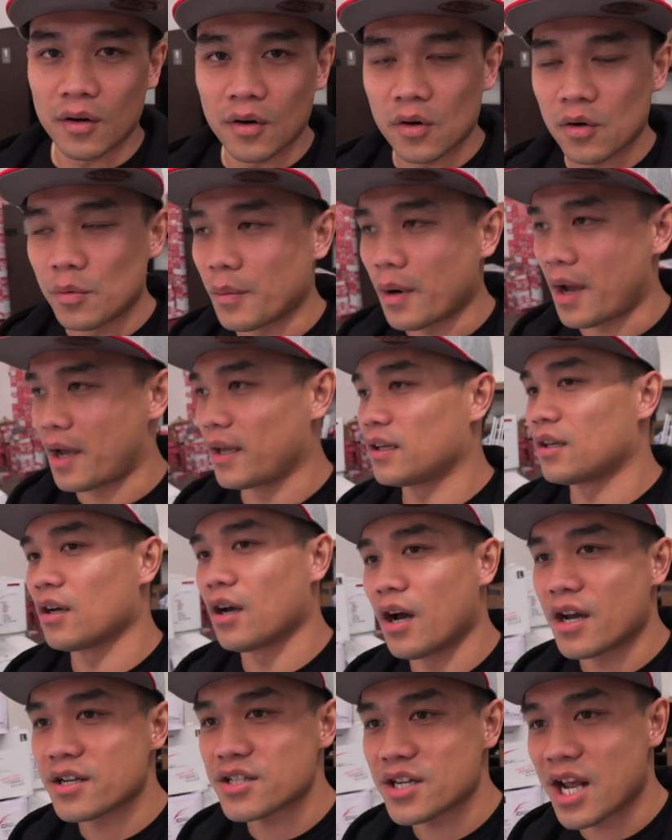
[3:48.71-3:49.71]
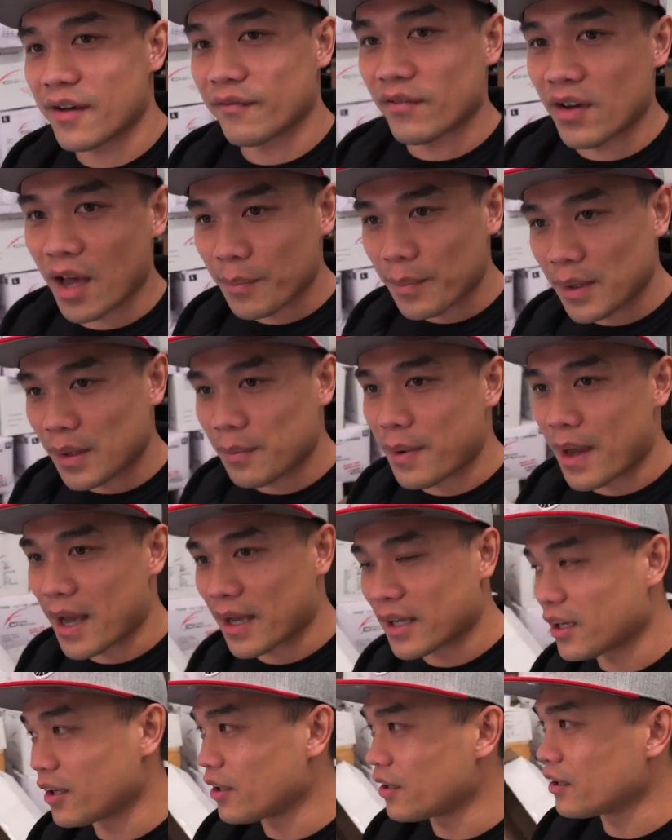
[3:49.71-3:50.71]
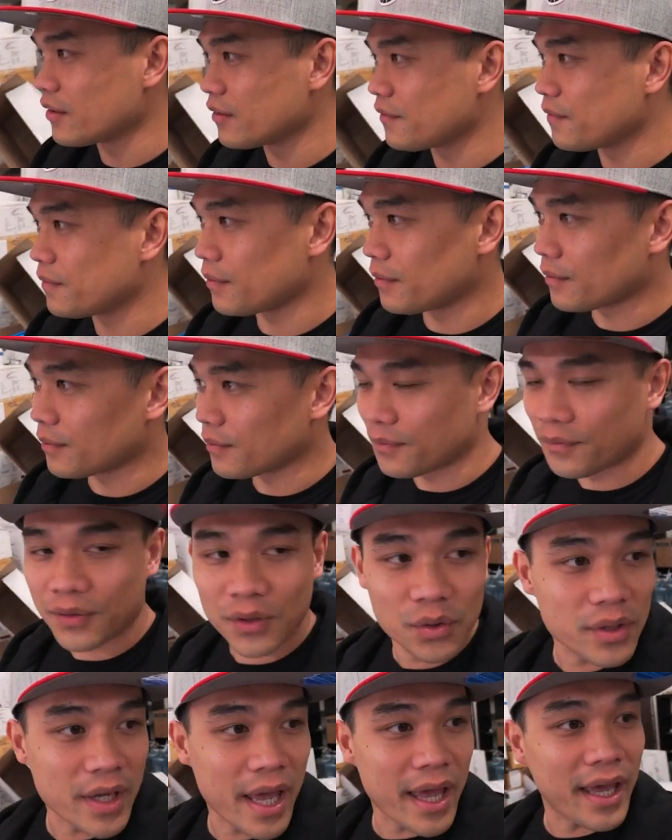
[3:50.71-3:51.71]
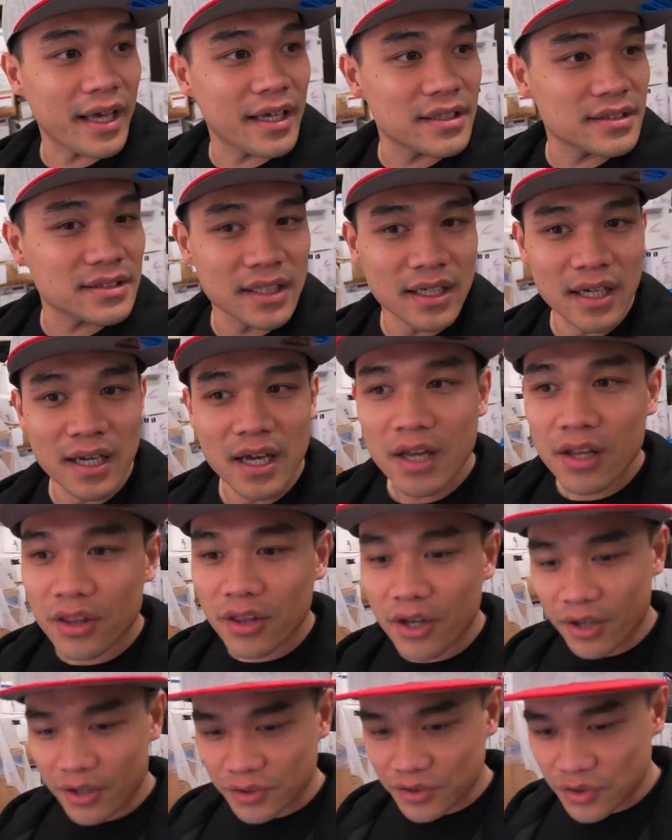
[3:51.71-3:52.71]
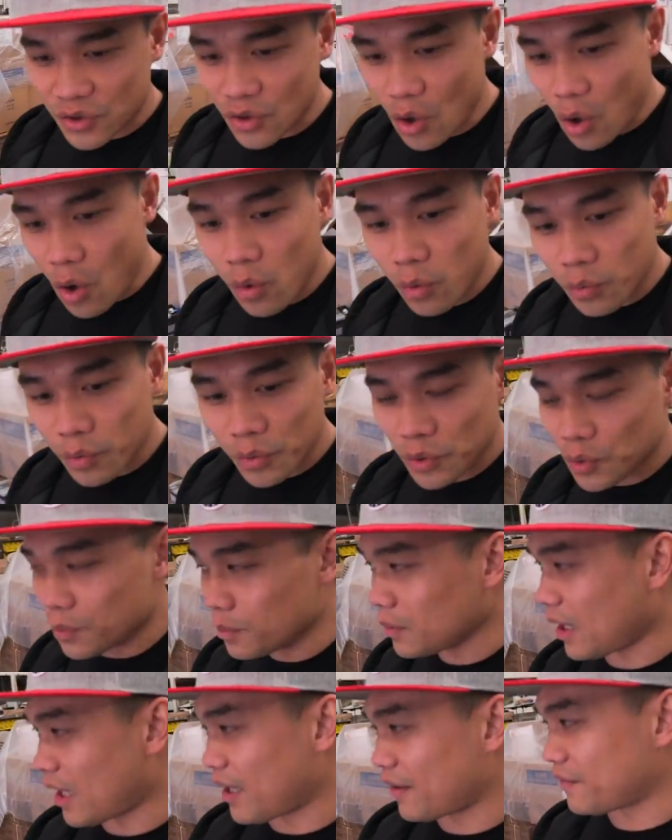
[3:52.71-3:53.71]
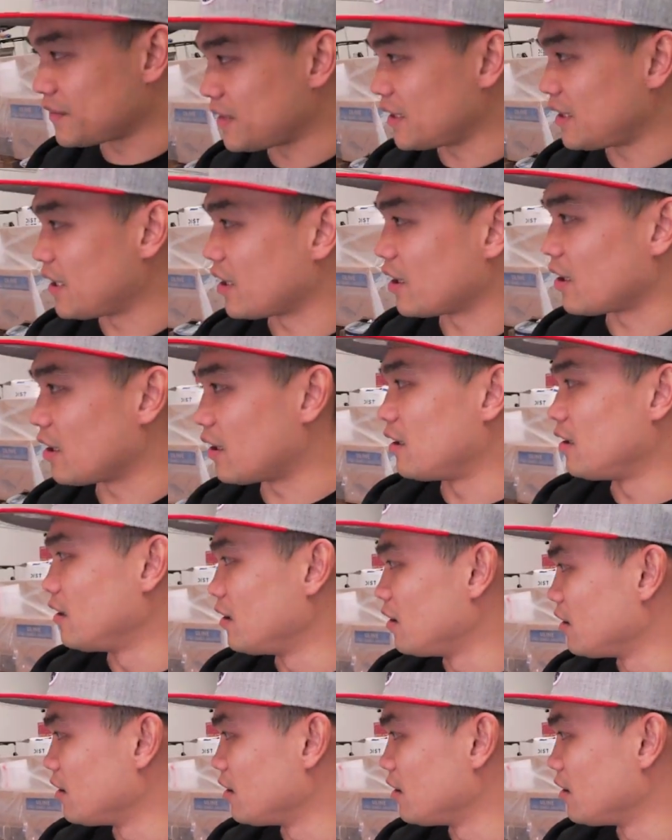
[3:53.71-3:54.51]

Oh my gosh, I have not been back here in a few days. There is no room left in here.